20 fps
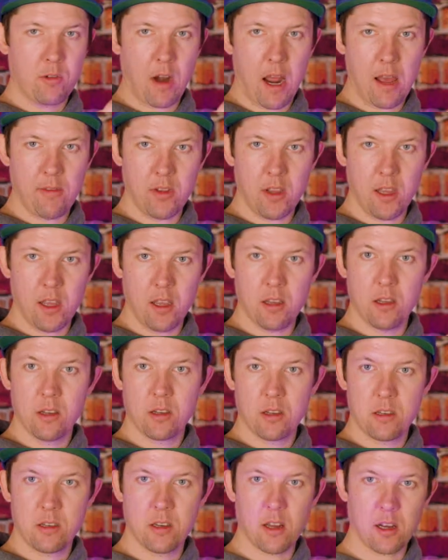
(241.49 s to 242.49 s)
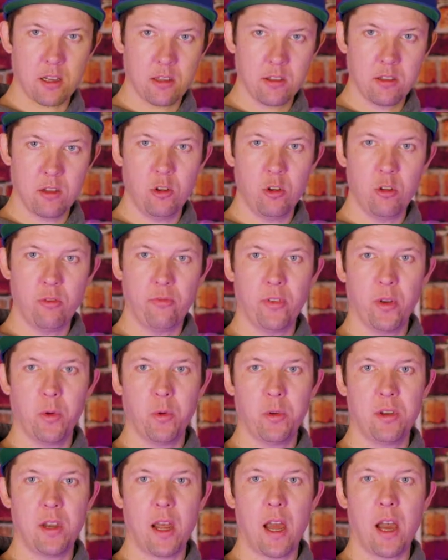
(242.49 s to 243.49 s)
gravity suck the new
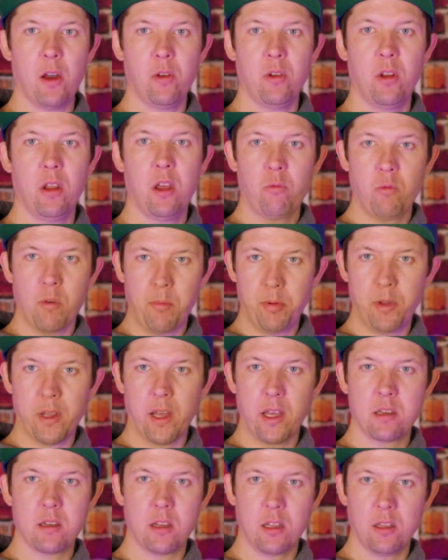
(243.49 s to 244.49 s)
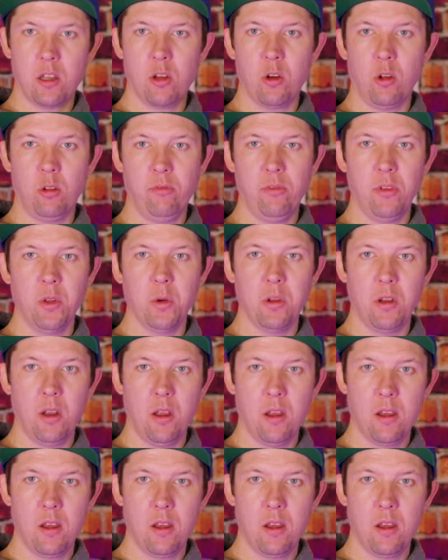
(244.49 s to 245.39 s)
fluid down, replacing the old fluid.